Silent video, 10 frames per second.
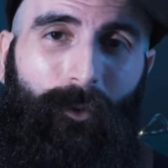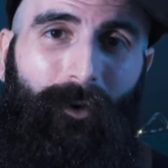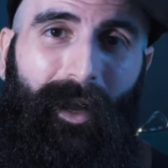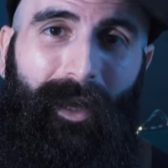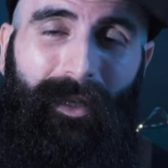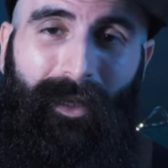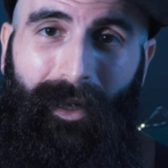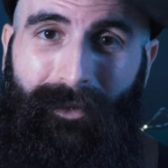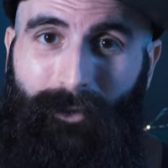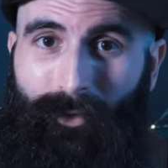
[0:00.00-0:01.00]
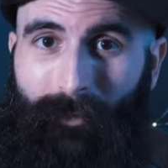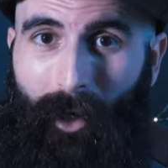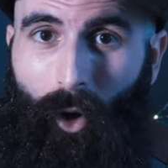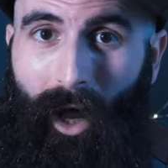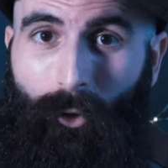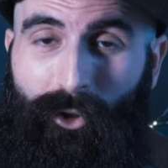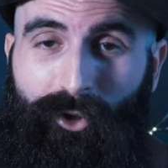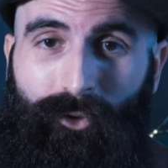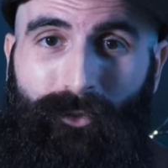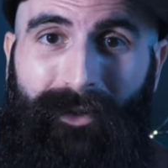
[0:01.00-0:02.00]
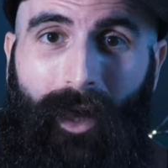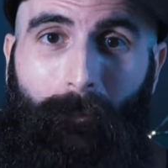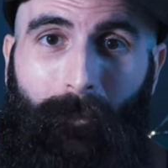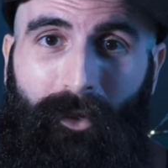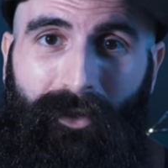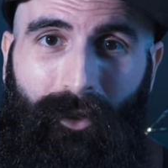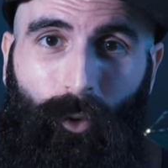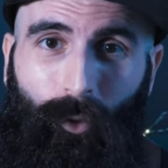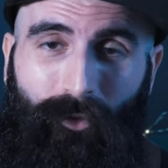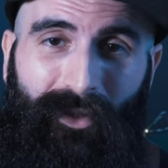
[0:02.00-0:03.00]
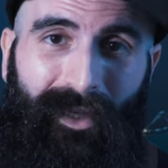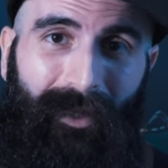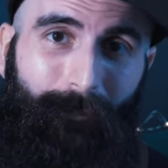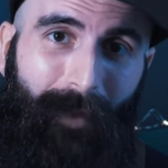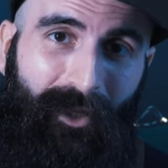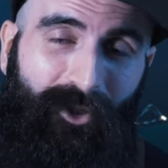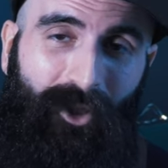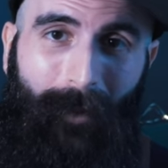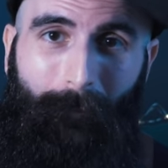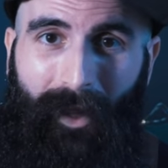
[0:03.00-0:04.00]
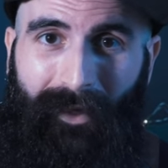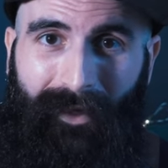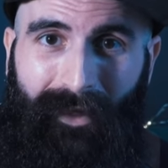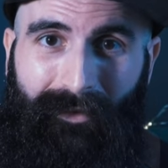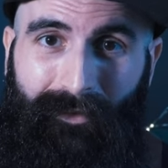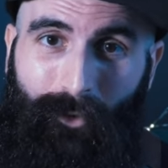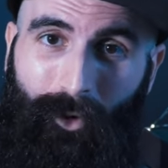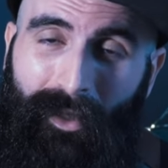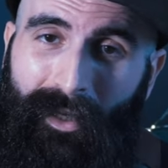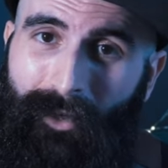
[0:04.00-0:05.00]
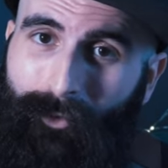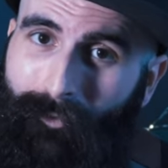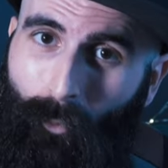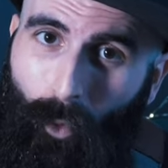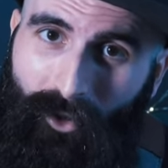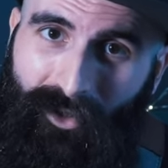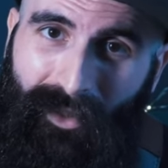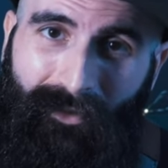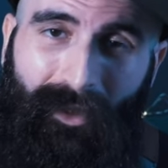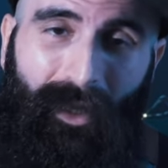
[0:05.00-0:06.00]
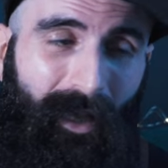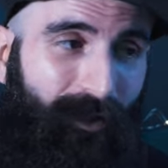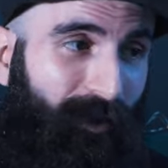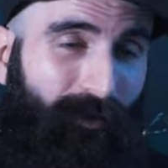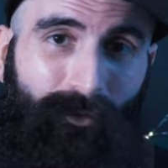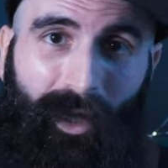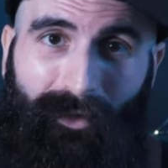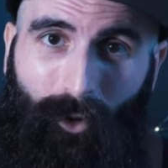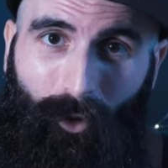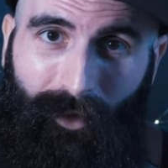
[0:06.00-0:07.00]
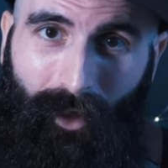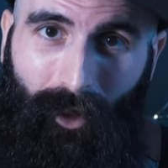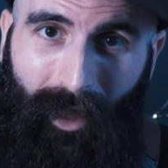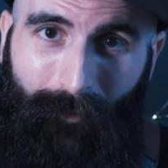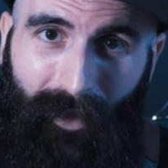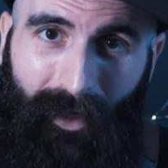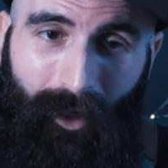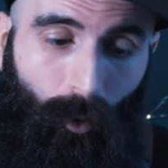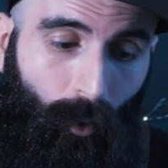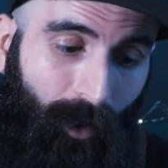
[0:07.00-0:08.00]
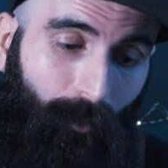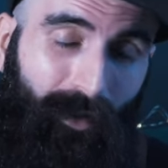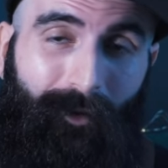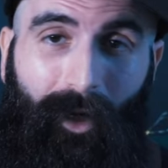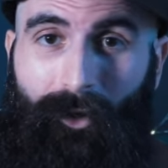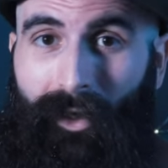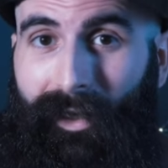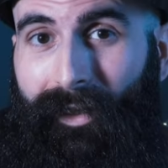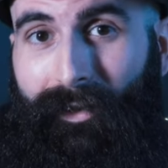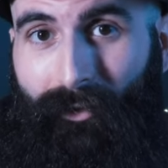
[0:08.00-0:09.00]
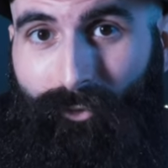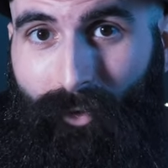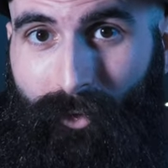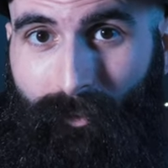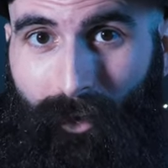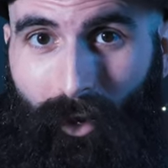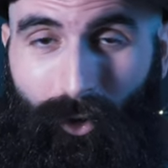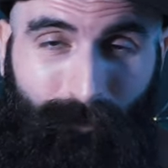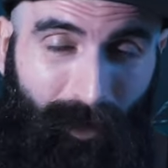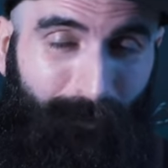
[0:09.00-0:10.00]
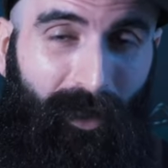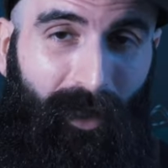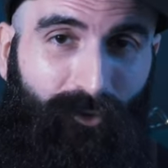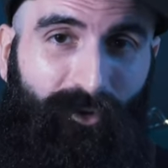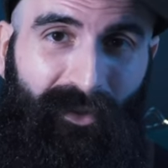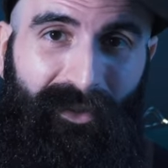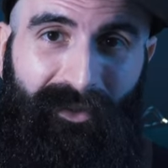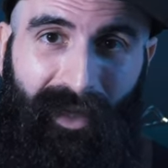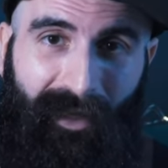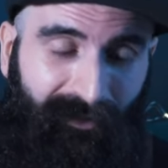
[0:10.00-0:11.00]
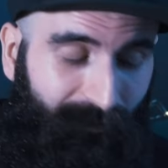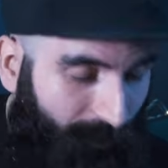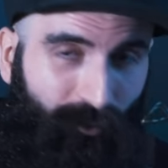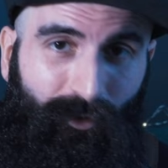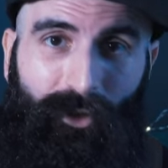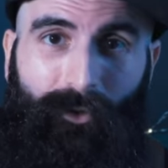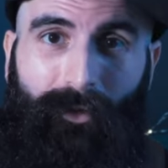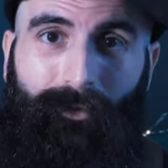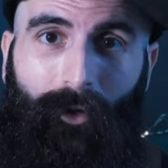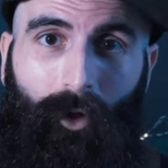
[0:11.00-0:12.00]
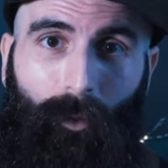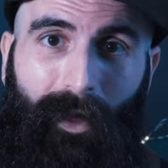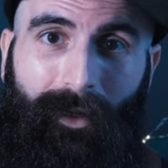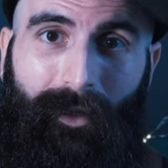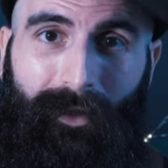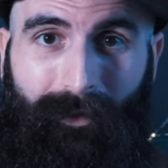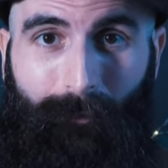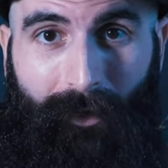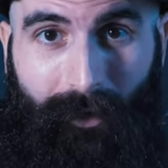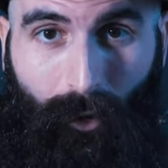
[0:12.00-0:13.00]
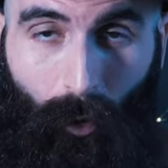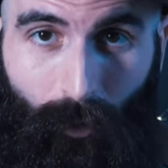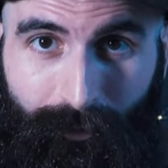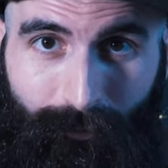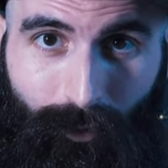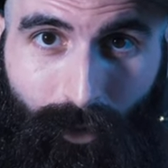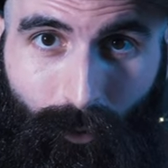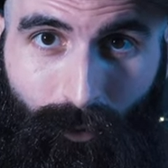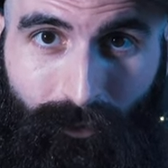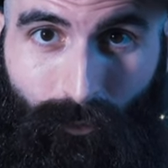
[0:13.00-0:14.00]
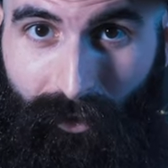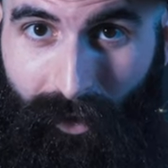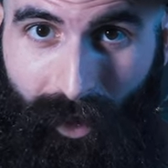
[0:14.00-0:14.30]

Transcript: where I uh, talked about how you should number the chords in major and minor keys. So if you haven't watched it, uh, you can do that on the card up here, or I will leave another link in the description below. You might be interested in that, so that you can follow when somebody calls for the chords with the